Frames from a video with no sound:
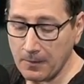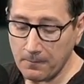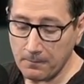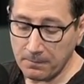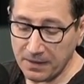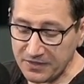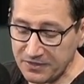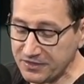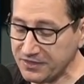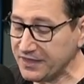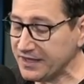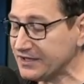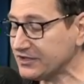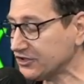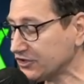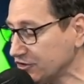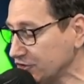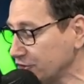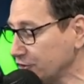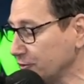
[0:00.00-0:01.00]
But
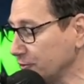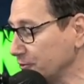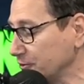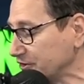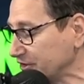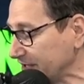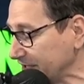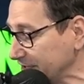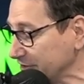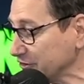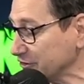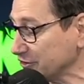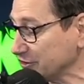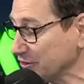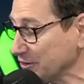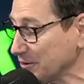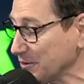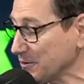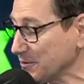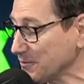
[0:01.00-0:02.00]
this news
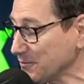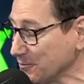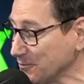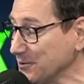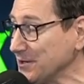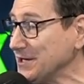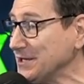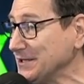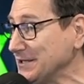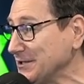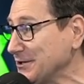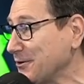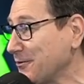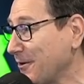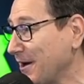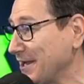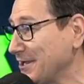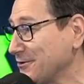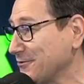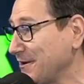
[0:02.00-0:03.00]
is really
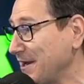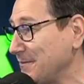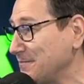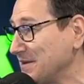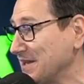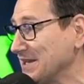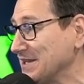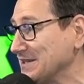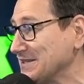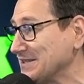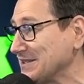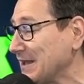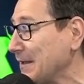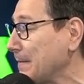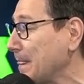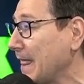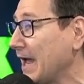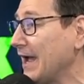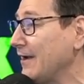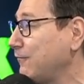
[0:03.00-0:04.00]
quite great because
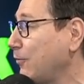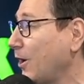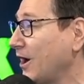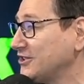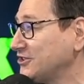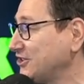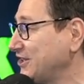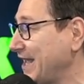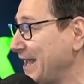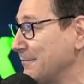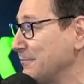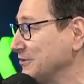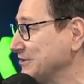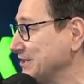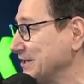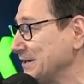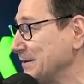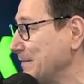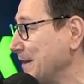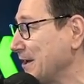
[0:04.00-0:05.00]
I've watched
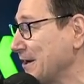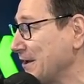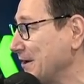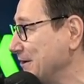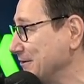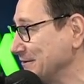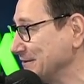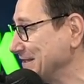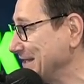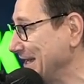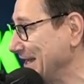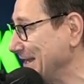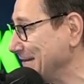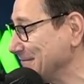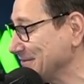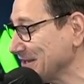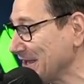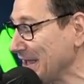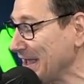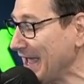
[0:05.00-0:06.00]
Hamilton about 100
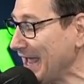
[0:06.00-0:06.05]
times.